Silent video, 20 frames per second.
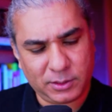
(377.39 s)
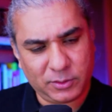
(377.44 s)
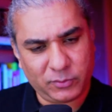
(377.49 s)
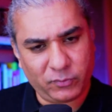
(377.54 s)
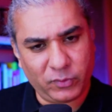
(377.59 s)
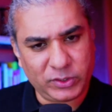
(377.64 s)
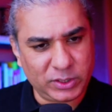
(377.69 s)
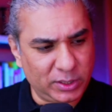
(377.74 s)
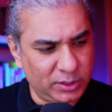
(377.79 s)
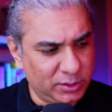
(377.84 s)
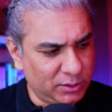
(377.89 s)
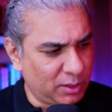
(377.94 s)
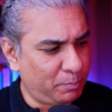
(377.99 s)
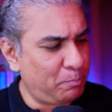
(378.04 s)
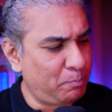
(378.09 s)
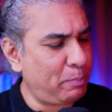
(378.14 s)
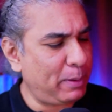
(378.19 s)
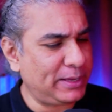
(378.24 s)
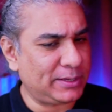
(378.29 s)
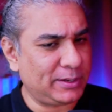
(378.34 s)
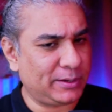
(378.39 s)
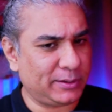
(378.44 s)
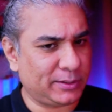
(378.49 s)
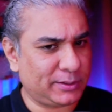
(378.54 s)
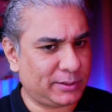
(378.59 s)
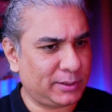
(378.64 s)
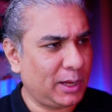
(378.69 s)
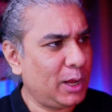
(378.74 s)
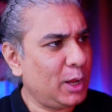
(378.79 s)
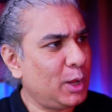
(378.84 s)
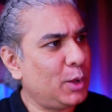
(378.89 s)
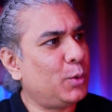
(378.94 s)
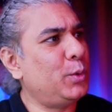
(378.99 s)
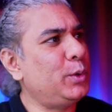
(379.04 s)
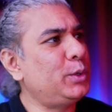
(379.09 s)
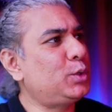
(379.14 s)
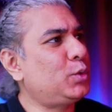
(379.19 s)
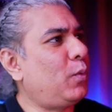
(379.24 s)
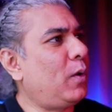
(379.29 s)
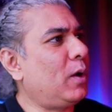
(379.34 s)
which is the peasants who
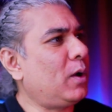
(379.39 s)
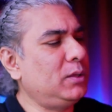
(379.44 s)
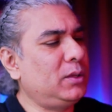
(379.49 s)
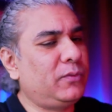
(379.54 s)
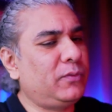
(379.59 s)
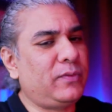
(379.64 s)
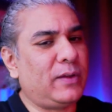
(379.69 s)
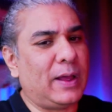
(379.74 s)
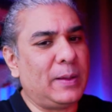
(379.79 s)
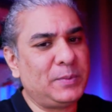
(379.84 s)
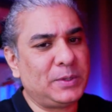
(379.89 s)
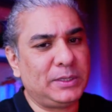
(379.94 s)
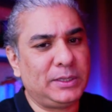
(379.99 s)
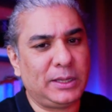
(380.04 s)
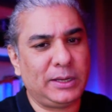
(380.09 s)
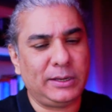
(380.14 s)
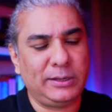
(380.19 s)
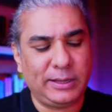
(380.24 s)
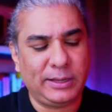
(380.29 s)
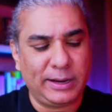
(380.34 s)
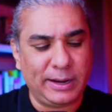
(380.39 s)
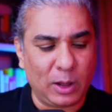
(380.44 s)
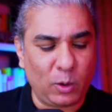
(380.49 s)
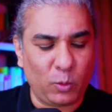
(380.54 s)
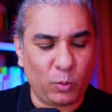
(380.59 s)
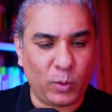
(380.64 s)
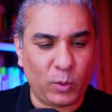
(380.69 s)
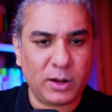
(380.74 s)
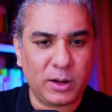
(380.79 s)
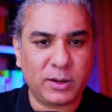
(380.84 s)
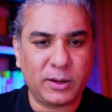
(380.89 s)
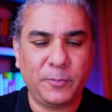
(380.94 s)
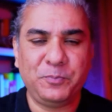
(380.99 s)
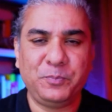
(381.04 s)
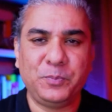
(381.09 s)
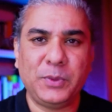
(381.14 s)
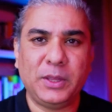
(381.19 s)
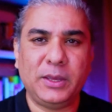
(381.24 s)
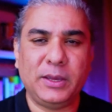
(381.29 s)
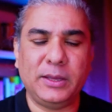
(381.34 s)
used to work on the farms, and then they now work
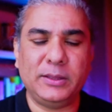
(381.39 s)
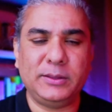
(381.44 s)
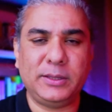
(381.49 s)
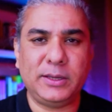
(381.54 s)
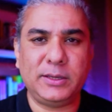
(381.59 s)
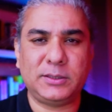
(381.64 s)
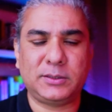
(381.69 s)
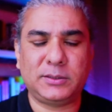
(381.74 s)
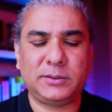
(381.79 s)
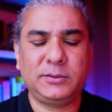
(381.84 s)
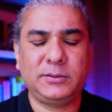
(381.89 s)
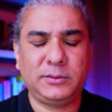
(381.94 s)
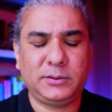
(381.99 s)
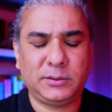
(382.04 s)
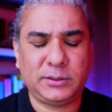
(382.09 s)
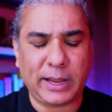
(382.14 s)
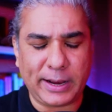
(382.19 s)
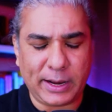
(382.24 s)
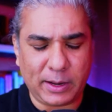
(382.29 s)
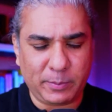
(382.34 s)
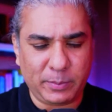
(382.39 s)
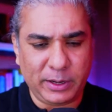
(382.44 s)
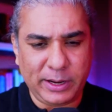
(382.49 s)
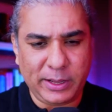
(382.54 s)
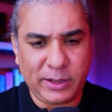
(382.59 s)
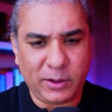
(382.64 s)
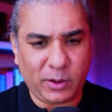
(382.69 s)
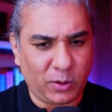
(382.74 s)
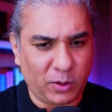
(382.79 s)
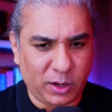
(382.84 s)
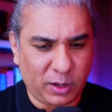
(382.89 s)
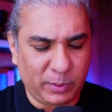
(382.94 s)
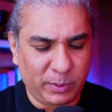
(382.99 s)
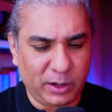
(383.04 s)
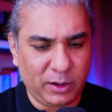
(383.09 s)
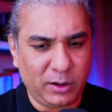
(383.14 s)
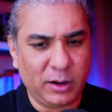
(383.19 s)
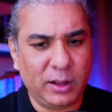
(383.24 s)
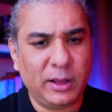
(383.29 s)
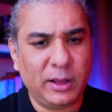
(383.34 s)
in these terribly
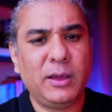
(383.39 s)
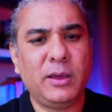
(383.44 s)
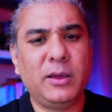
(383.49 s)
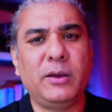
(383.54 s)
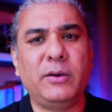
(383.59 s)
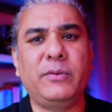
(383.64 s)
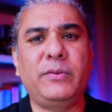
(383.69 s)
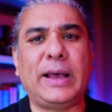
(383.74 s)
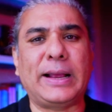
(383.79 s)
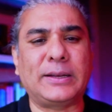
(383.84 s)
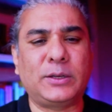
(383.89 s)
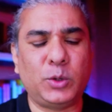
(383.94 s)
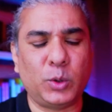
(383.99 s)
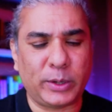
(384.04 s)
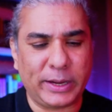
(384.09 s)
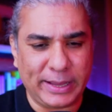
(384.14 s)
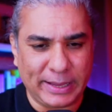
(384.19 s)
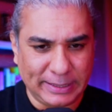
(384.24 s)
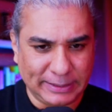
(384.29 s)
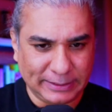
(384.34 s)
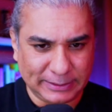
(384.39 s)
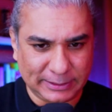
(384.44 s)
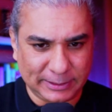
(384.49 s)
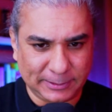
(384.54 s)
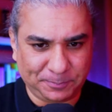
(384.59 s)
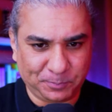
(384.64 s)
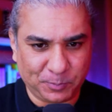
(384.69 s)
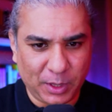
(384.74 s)
horrible factories.